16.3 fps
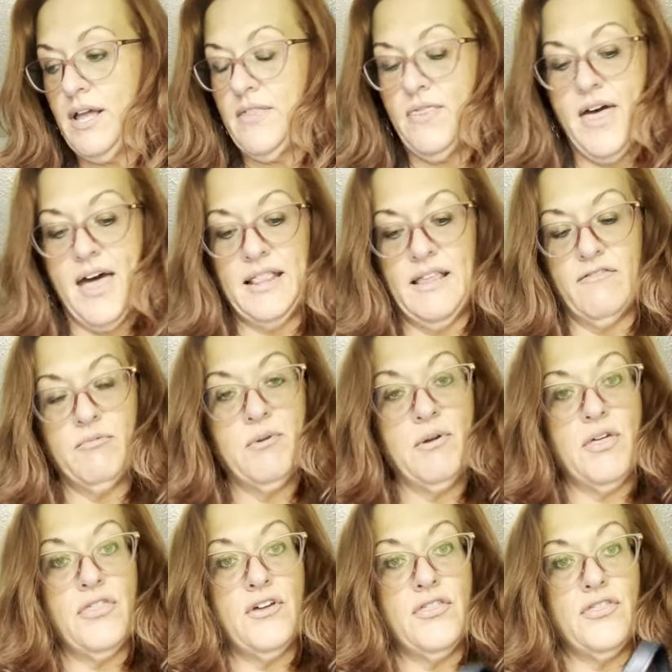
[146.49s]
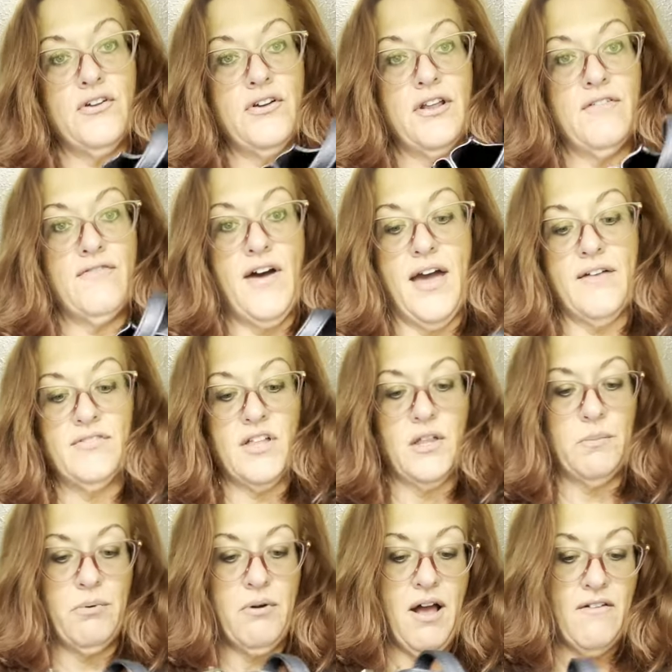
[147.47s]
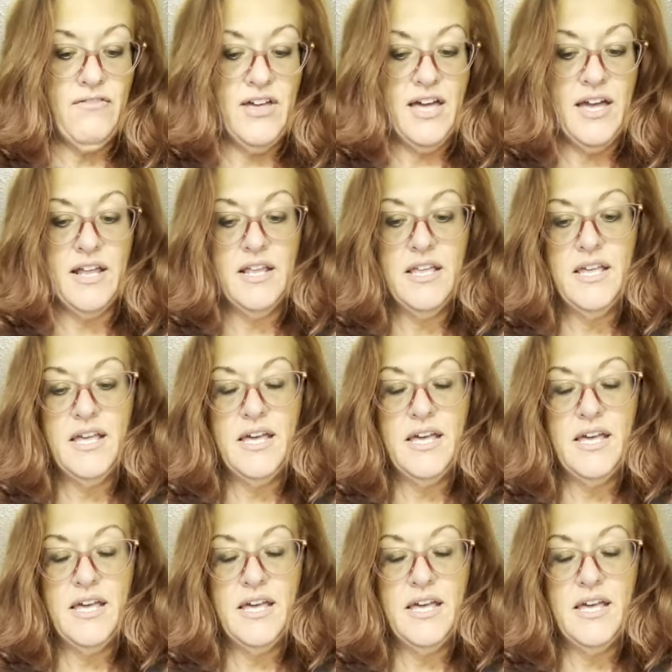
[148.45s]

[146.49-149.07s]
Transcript: and that left me with a $35 profit.